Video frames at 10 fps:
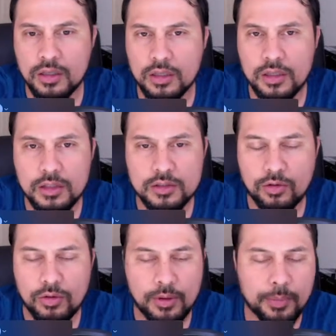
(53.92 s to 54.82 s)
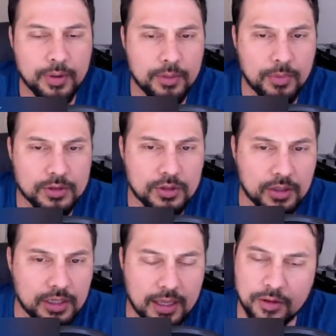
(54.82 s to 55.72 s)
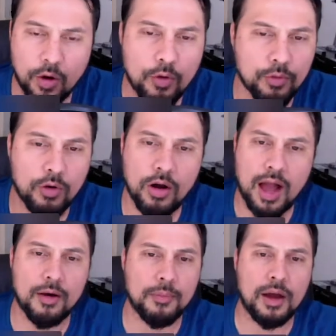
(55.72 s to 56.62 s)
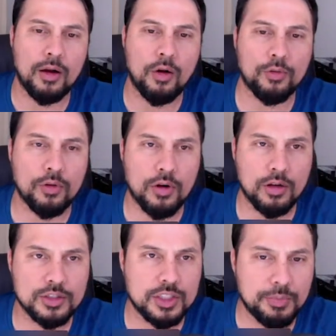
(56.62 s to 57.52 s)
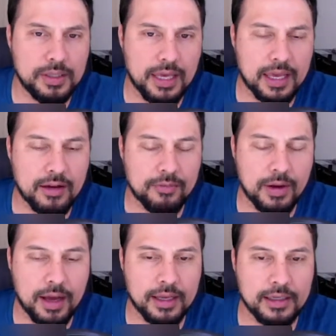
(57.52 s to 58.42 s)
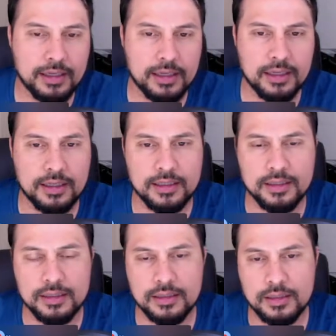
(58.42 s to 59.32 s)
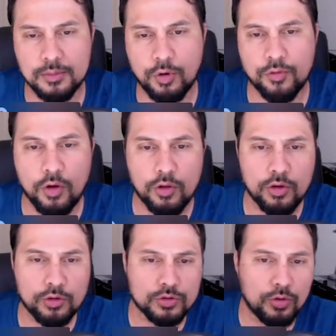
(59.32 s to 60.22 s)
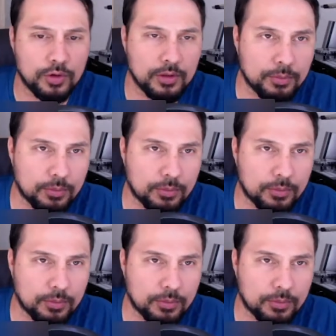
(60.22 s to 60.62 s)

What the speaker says: So I'm pretty much looking at the overall how my overall GPA of my portfolio is doing.